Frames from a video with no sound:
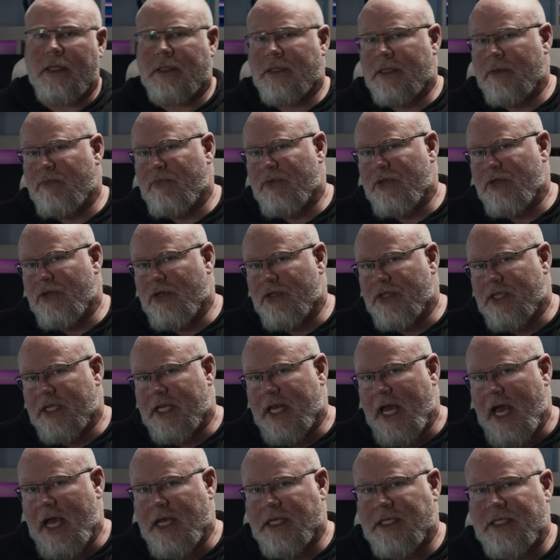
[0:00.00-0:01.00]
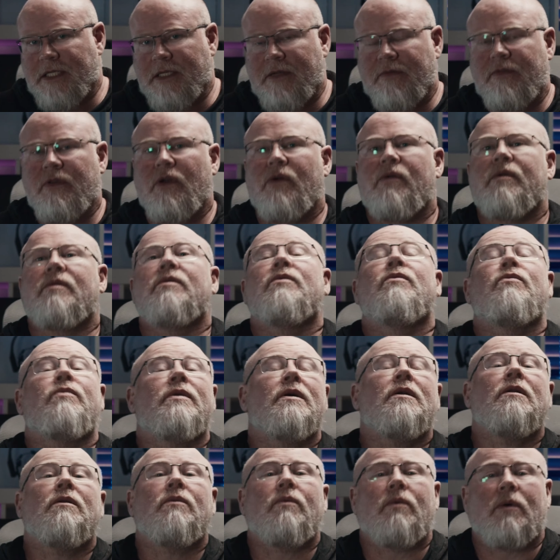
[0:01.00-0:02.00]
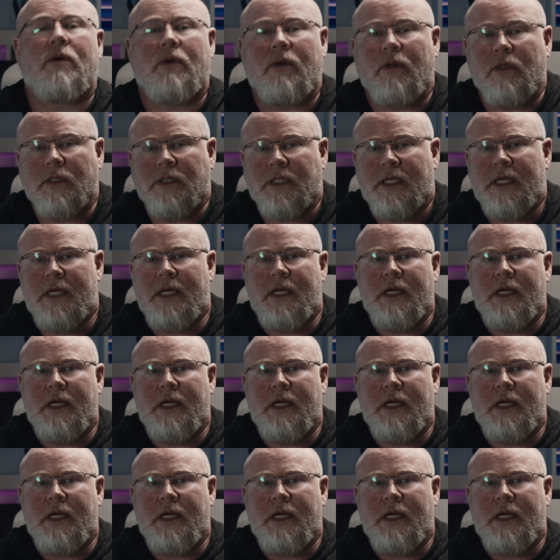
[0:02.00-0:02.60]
it's simply not the case. And if you're in the real world,